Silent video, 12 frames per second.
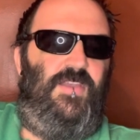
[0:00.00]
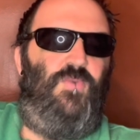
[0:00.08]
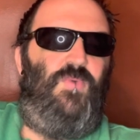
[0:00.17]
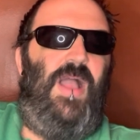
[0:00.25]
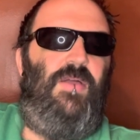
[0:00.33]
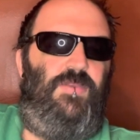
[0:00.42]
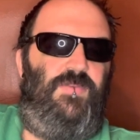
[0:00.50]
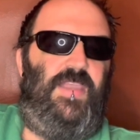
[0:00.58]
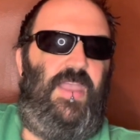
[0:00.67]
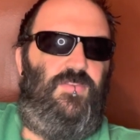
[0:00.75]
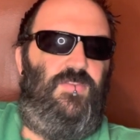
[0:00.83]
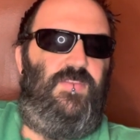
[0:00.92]
around those
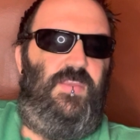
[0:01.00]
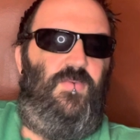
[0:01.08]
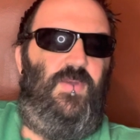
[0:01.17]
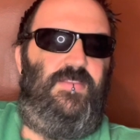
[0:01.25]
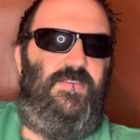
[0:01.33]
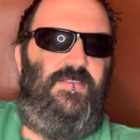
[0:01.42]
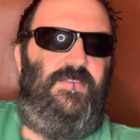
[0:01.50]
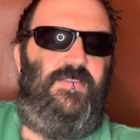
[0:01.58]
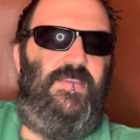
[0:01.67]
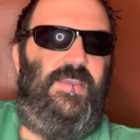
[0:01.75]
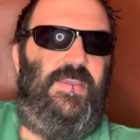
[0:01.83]
action sequences.